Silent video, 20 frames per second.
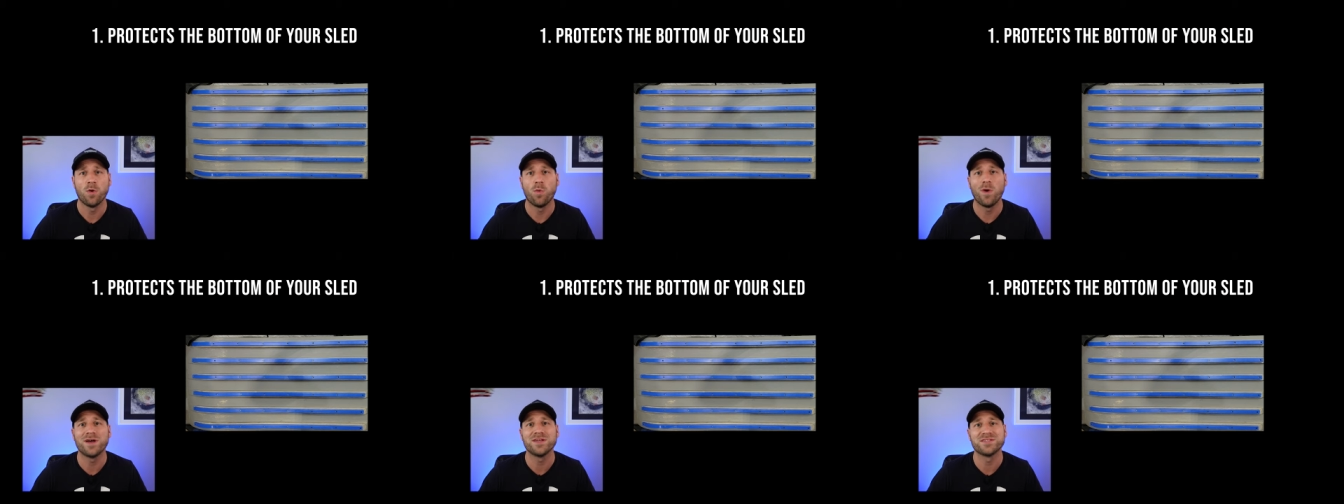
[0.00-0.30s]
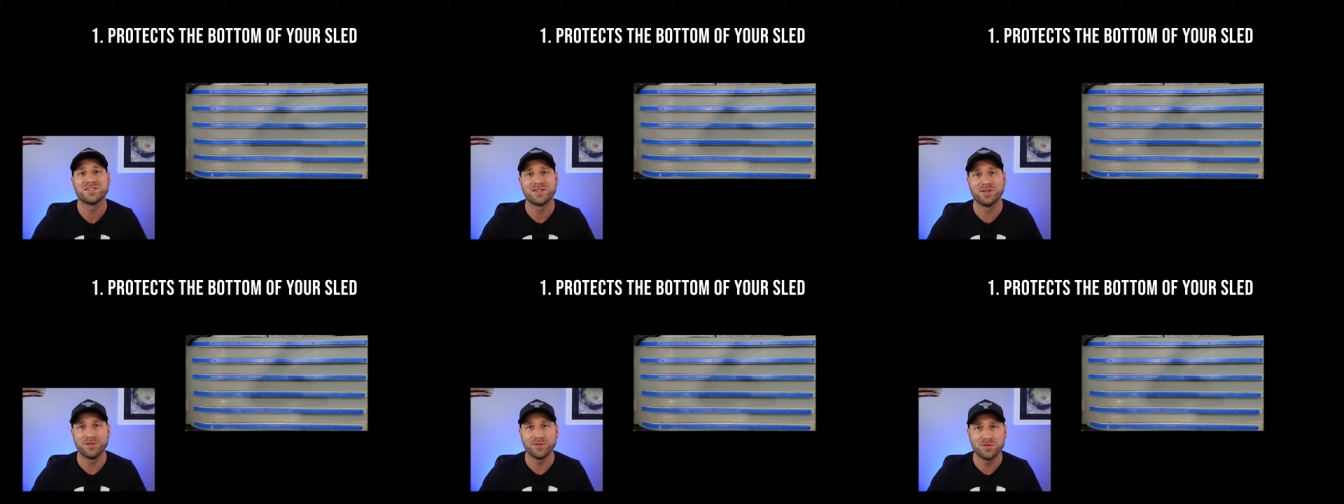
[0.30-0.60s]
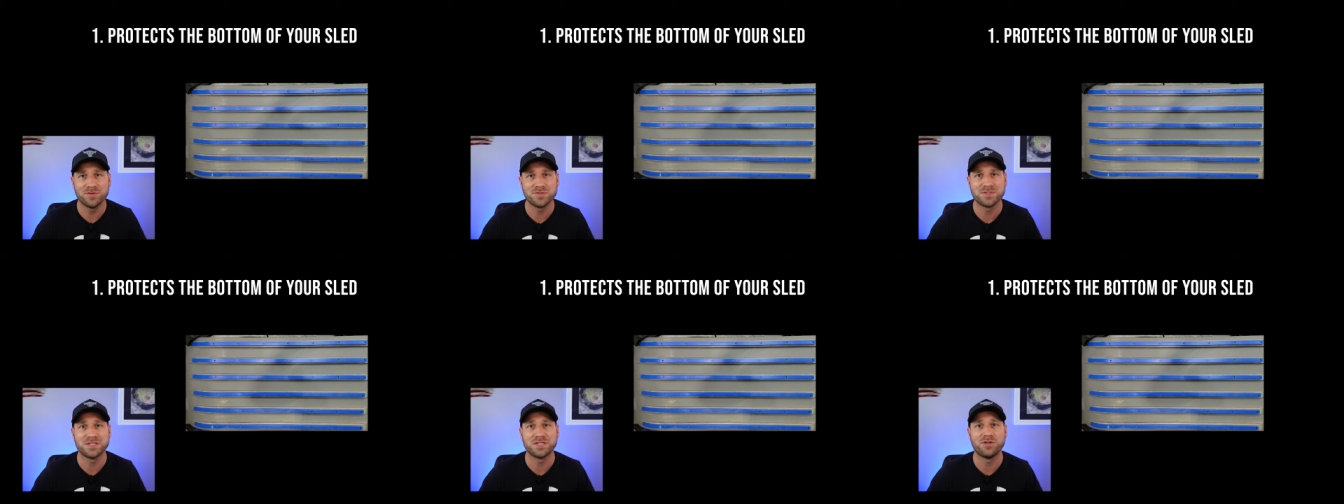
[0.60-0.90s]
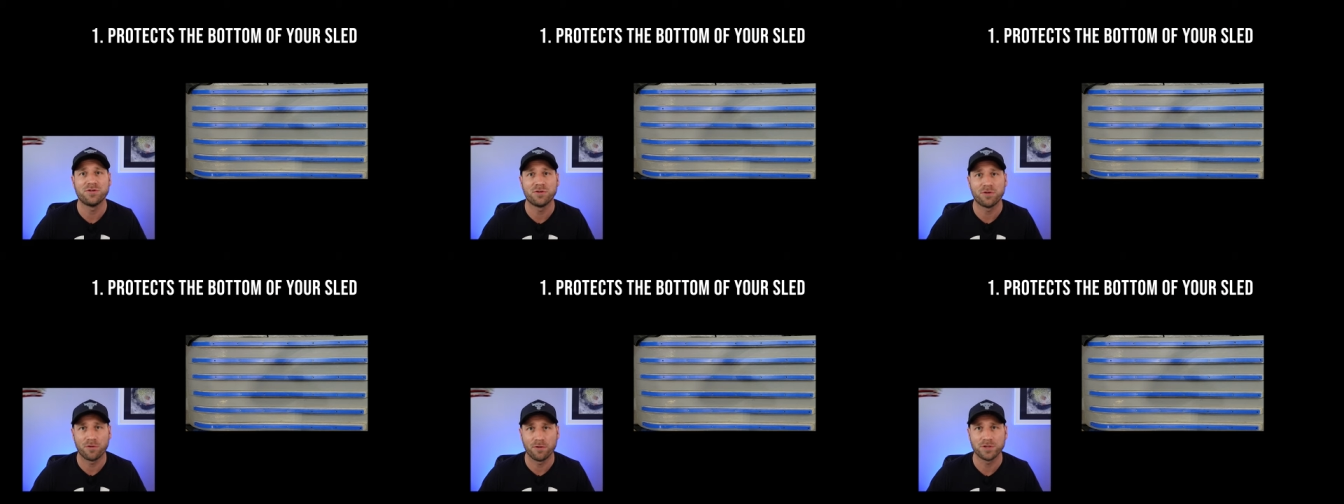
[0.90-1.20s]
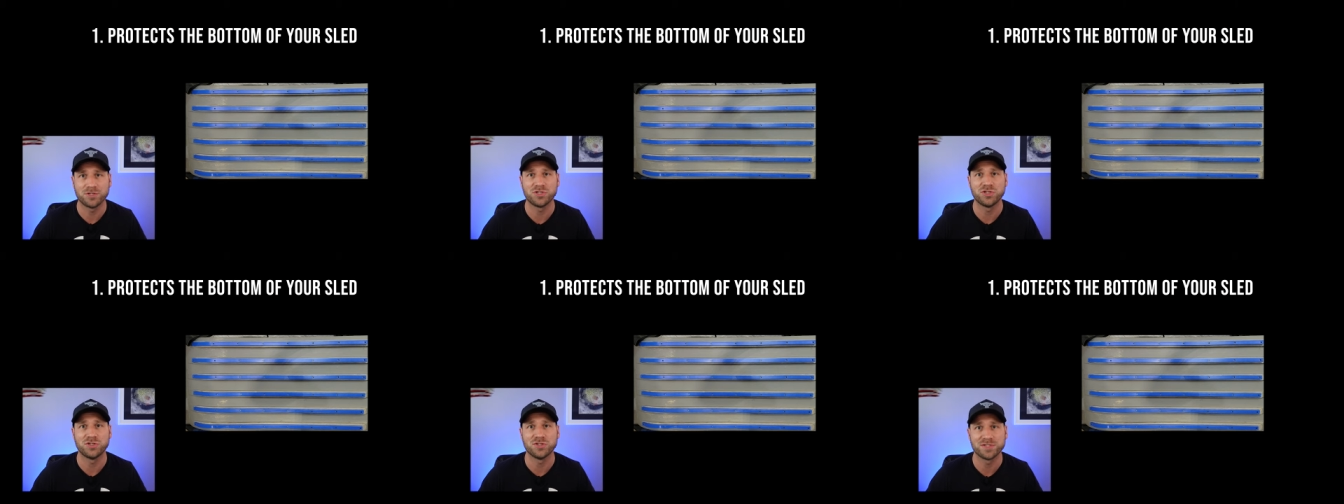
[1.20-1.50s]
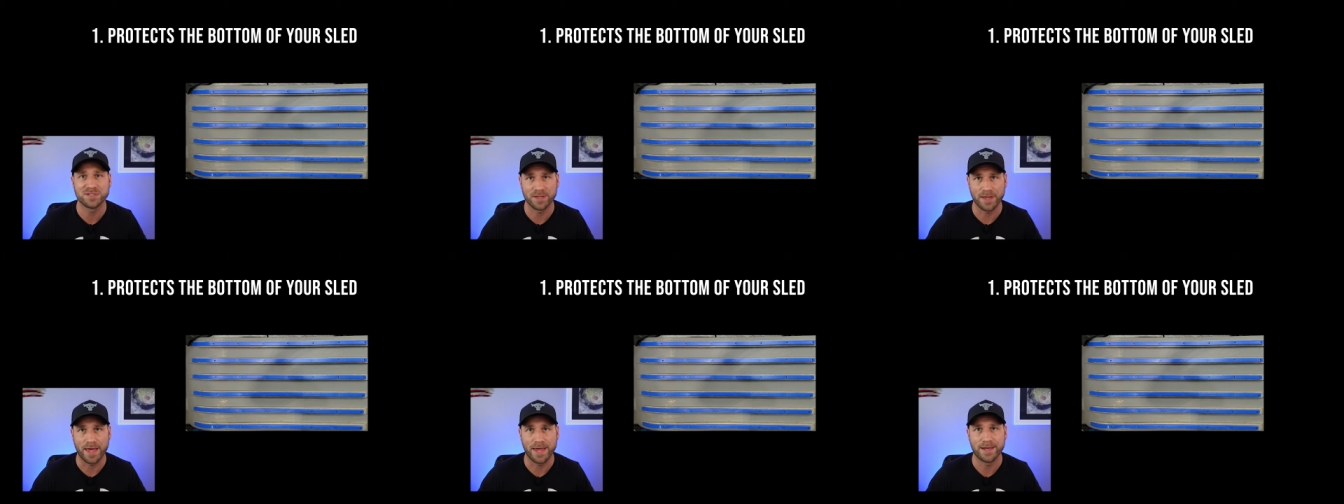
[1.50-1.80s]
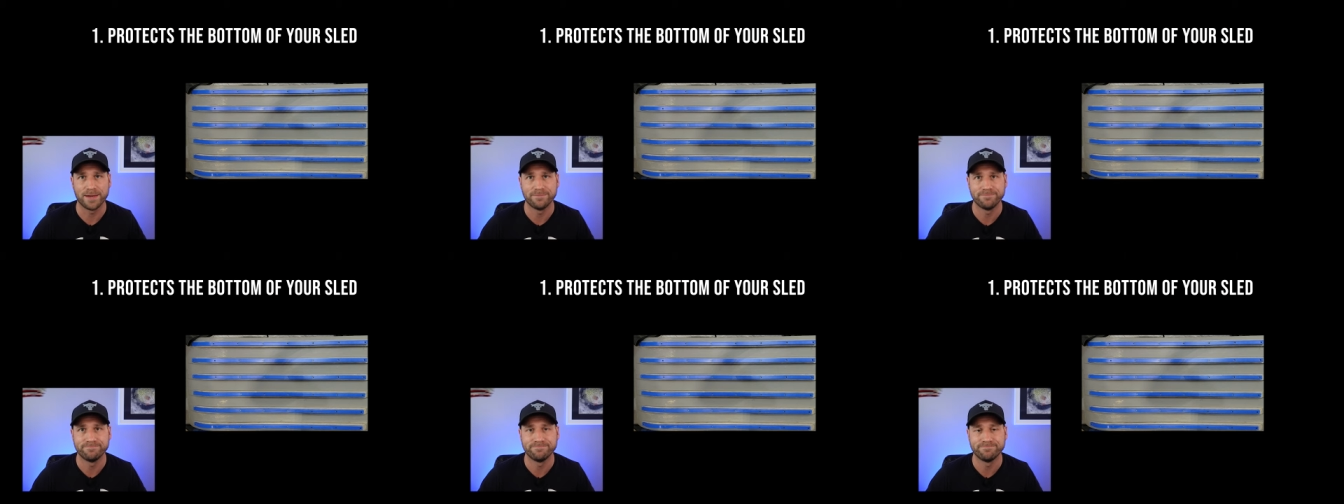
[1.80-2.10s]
while still using your original sled